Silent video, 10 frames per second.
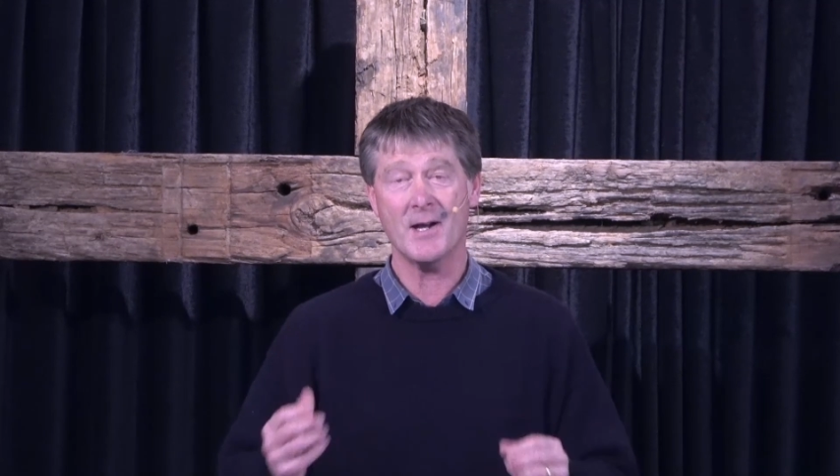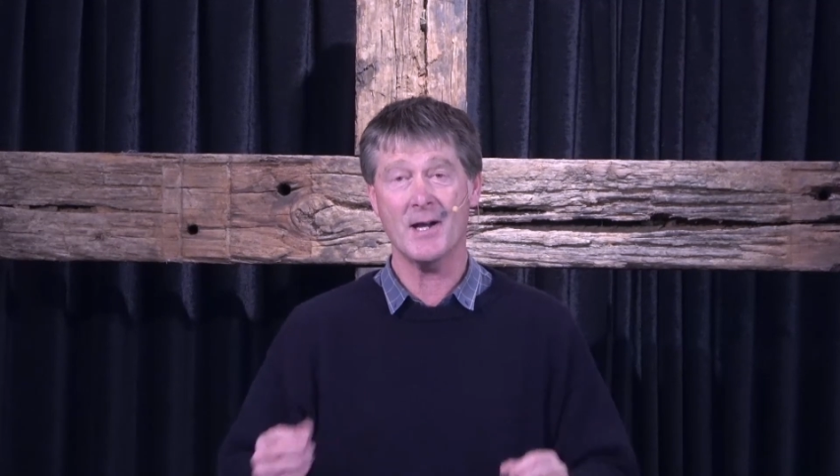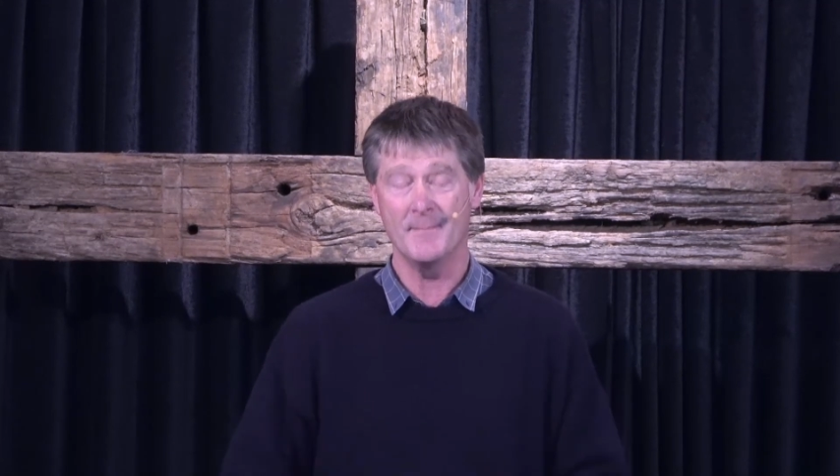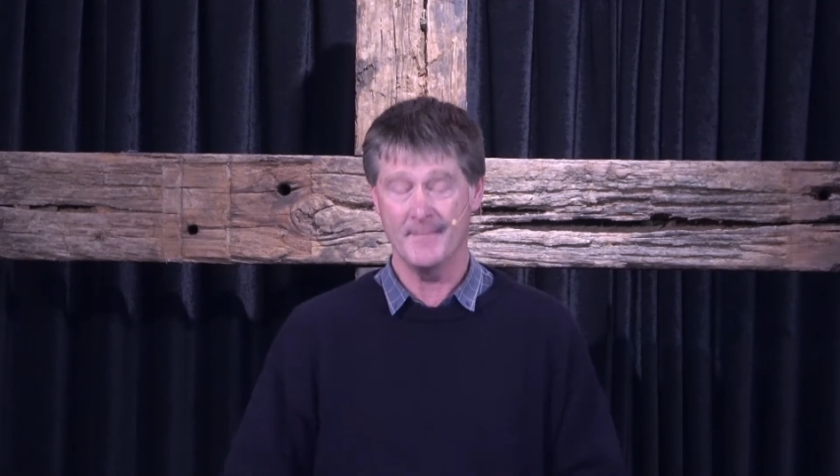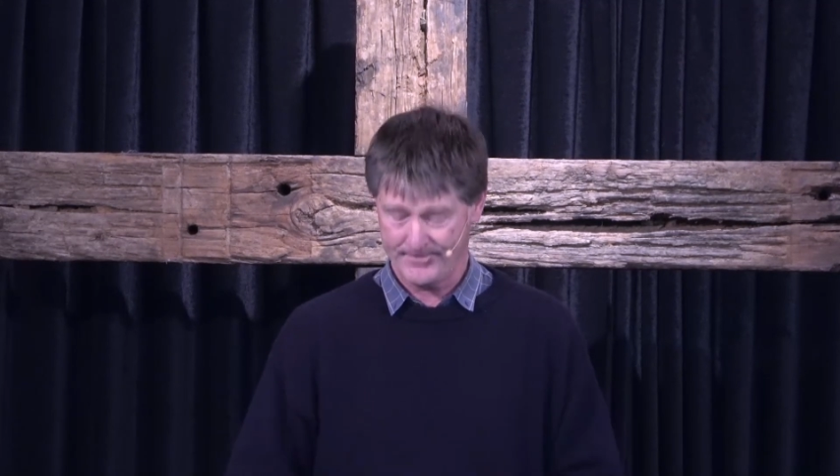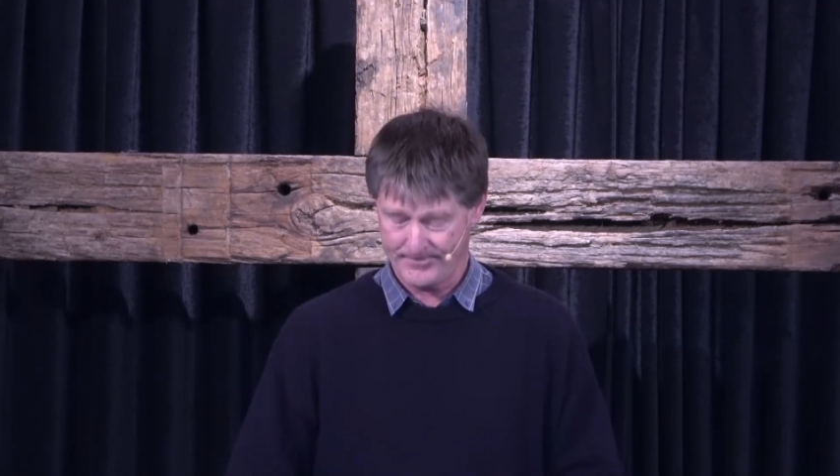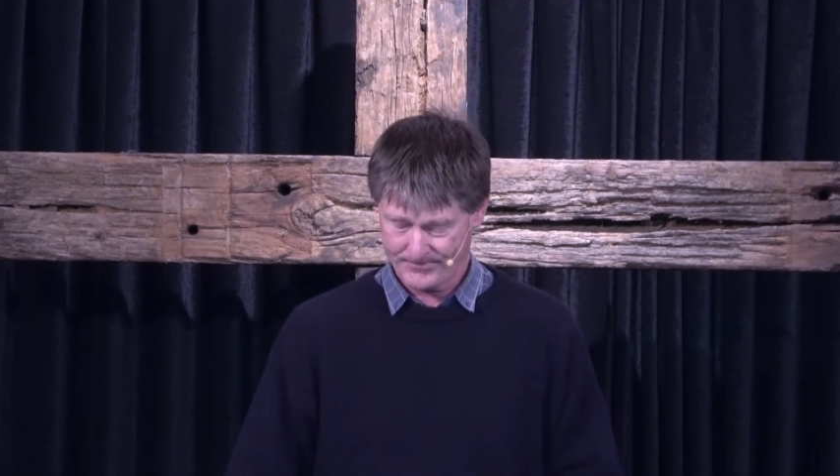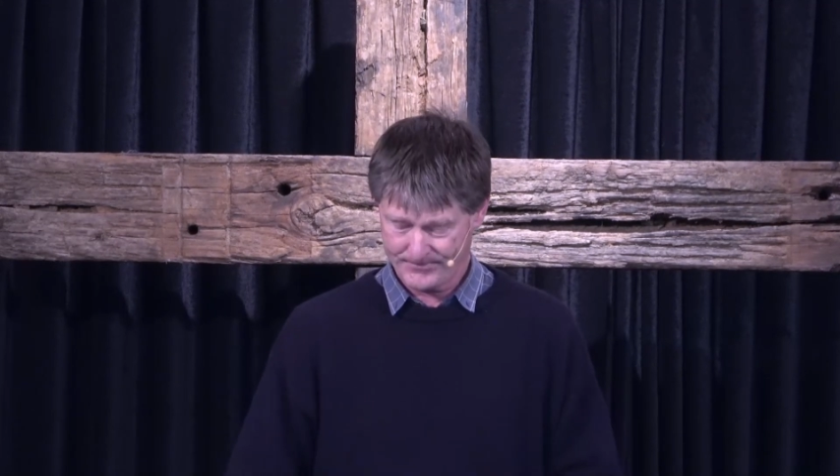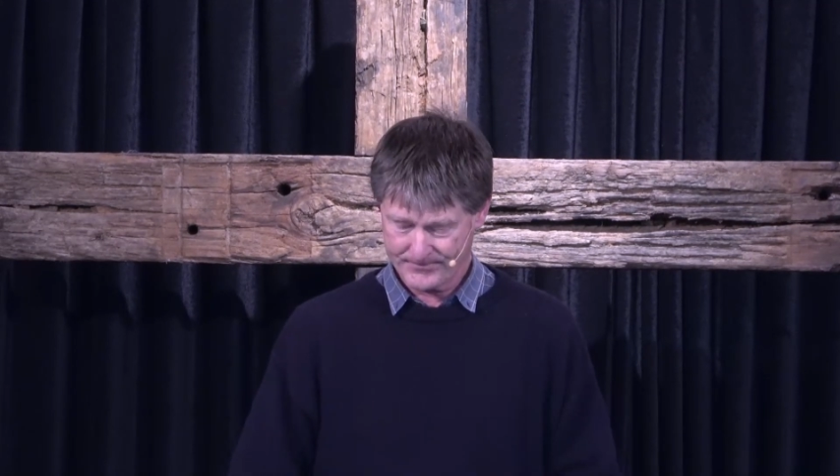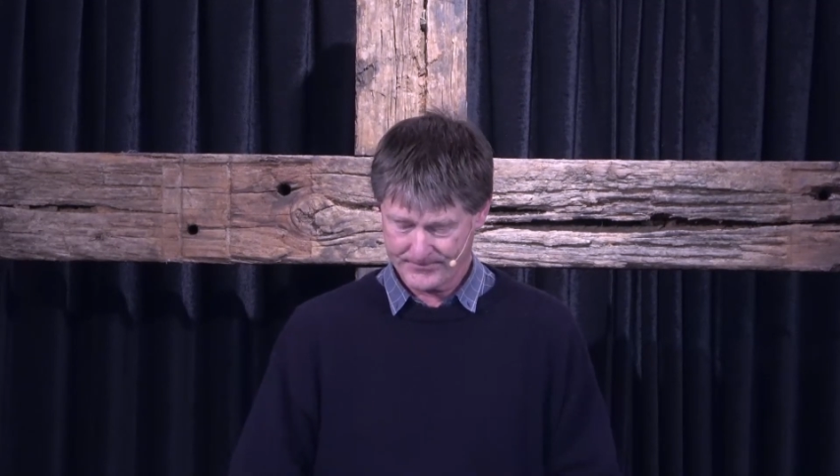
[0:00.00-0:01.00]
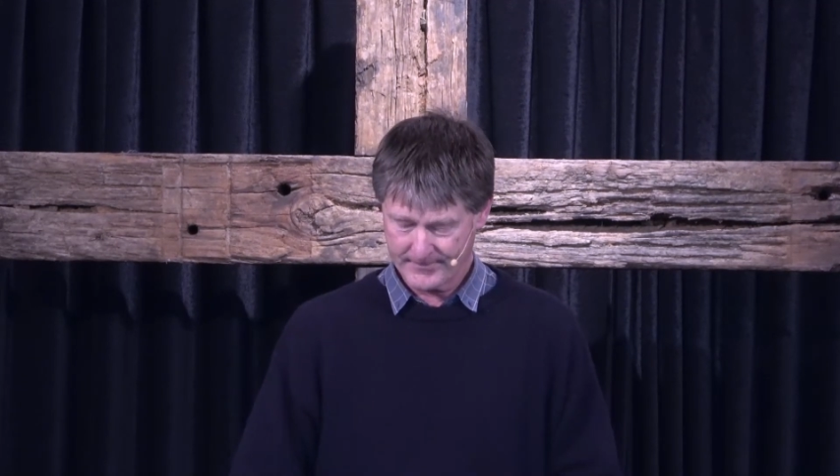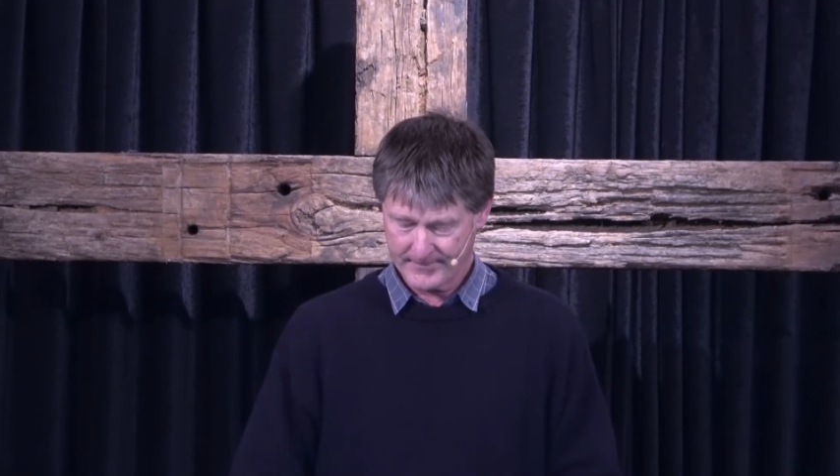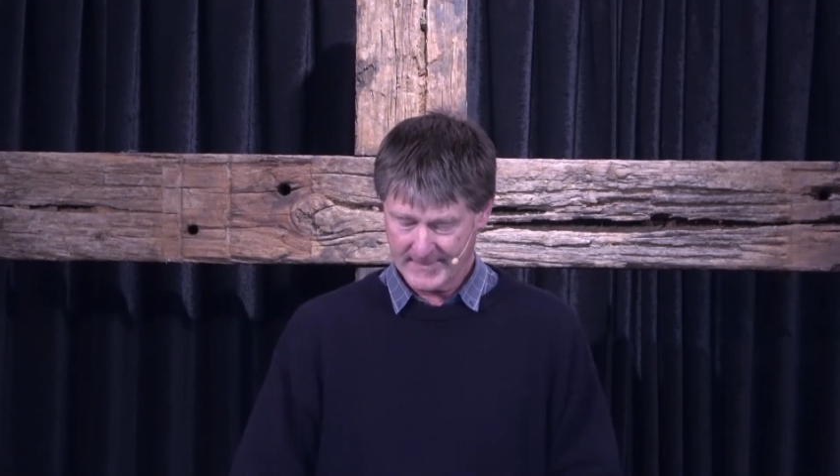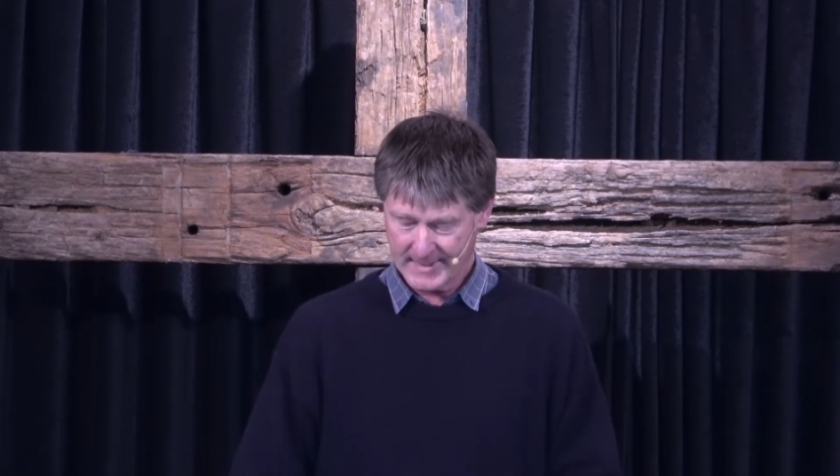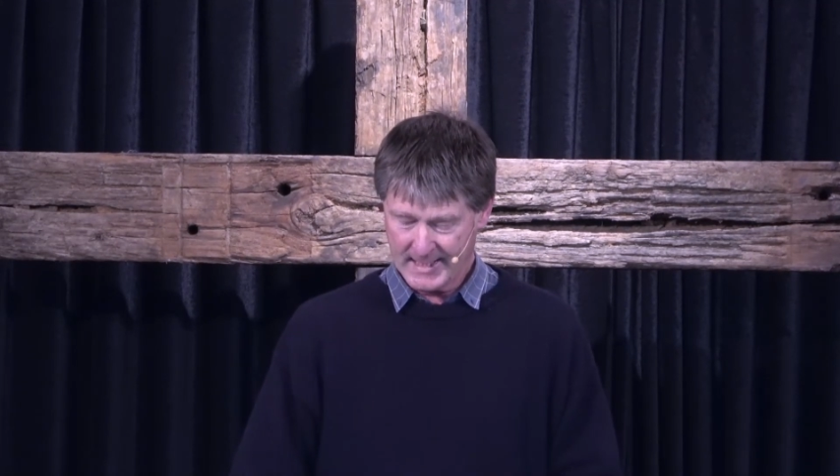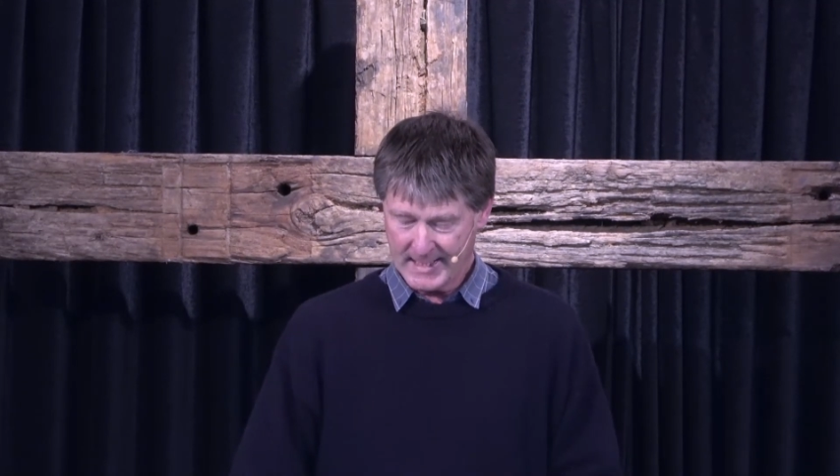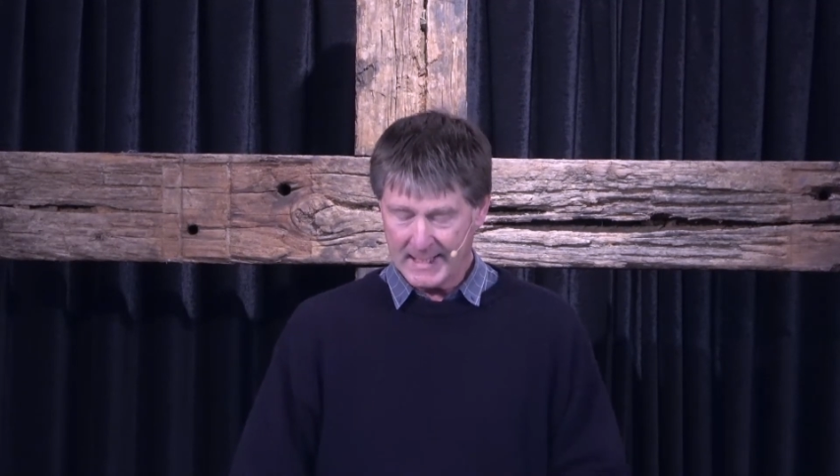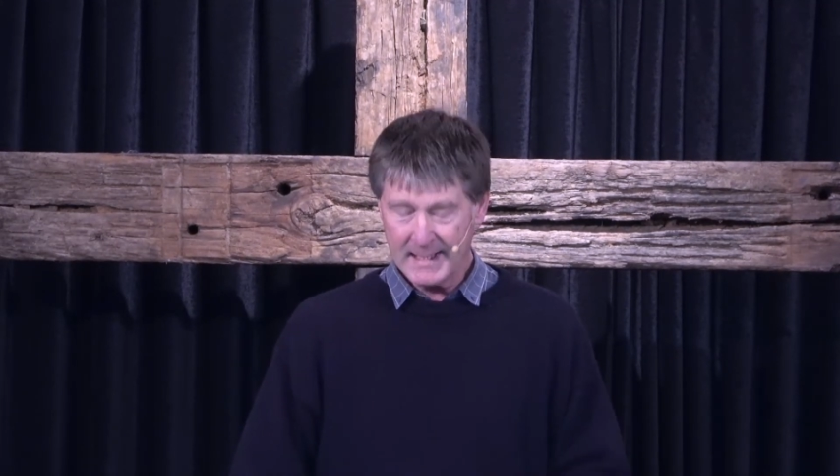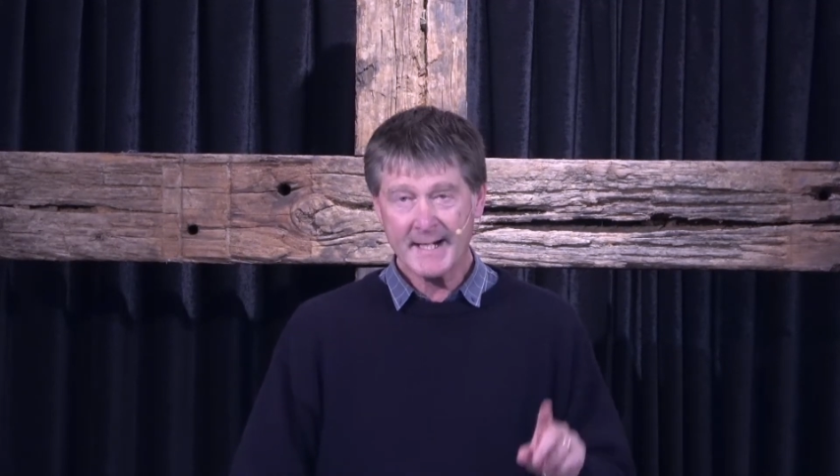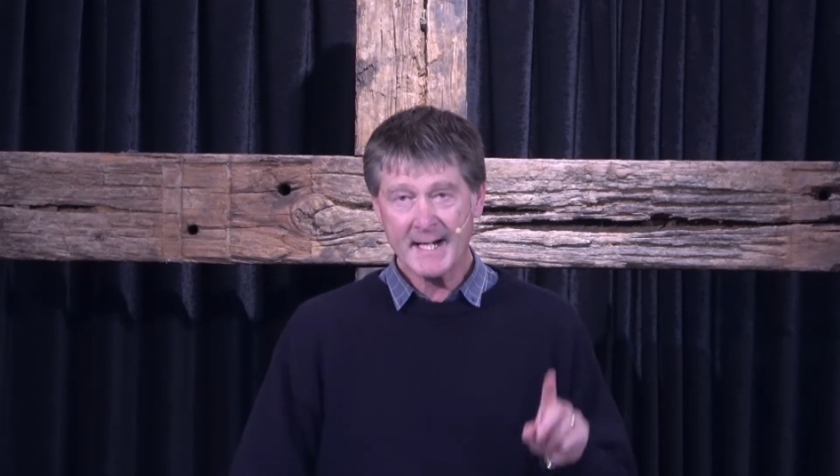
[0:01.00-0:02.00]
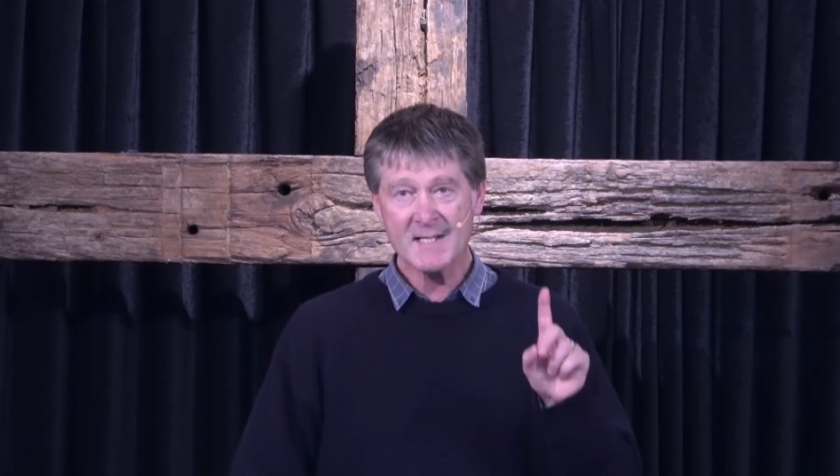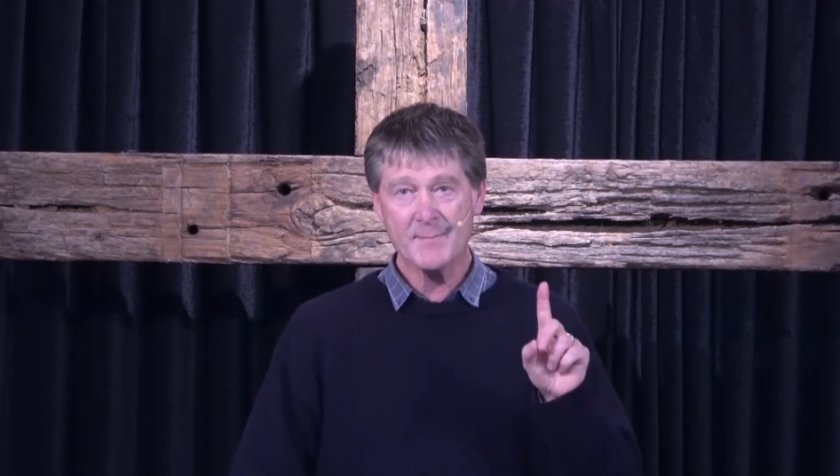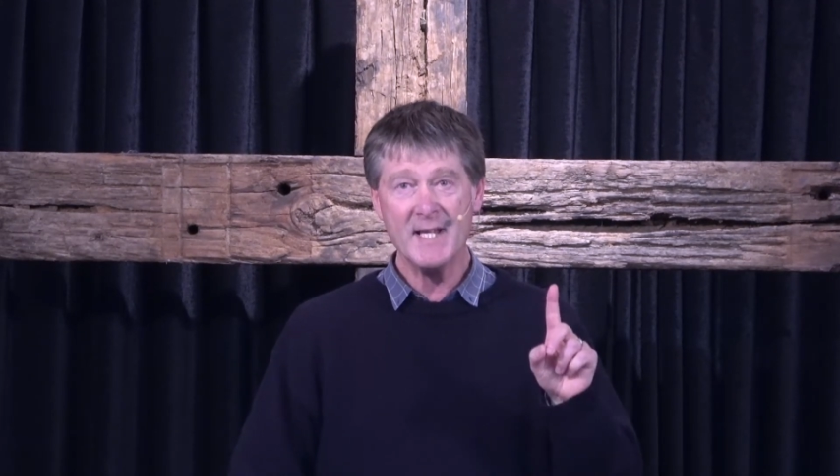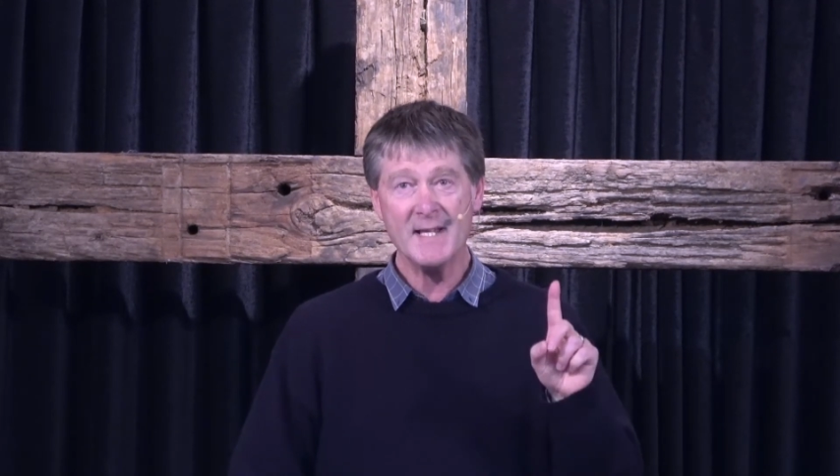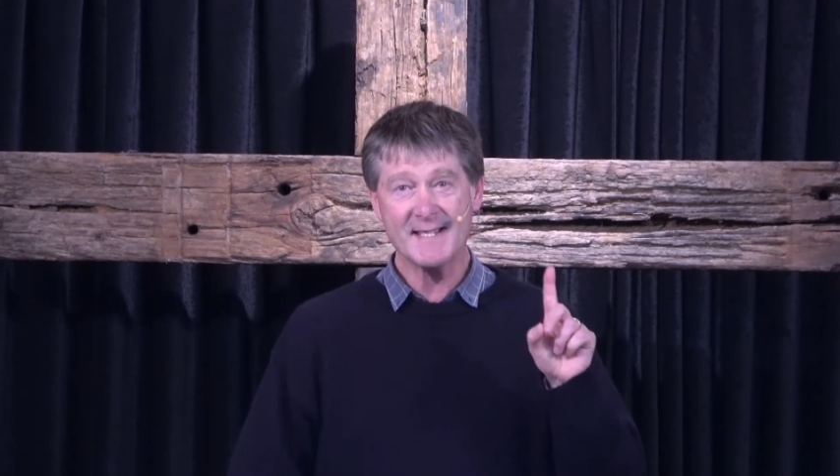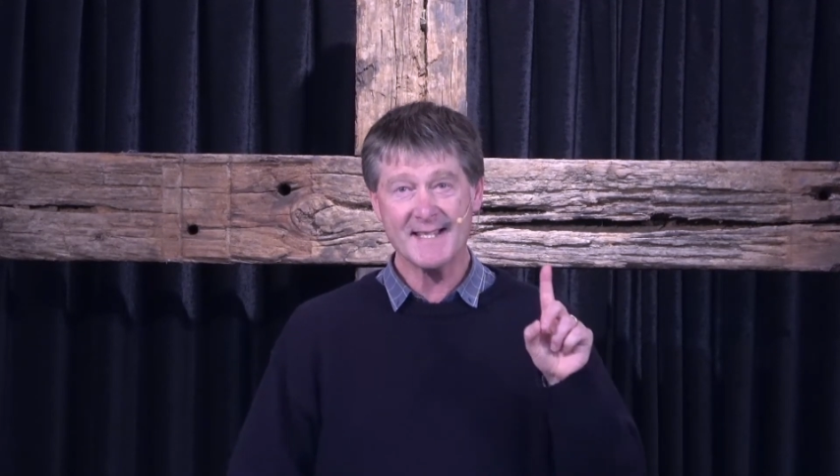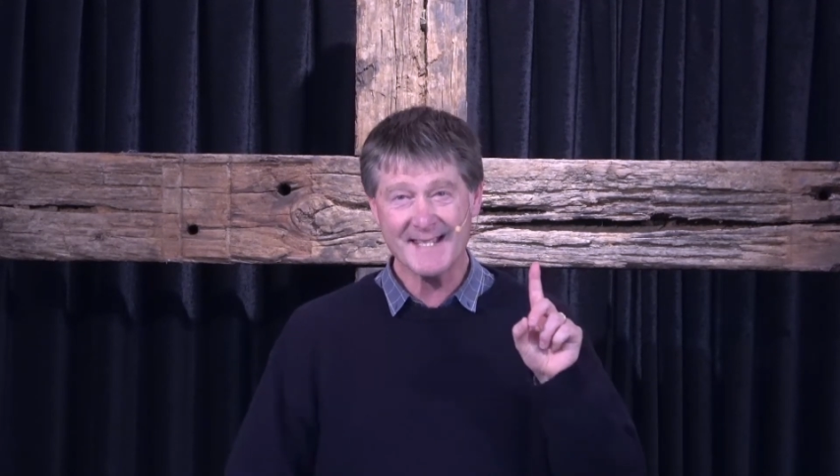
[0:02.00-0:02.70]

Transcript: time. Let us be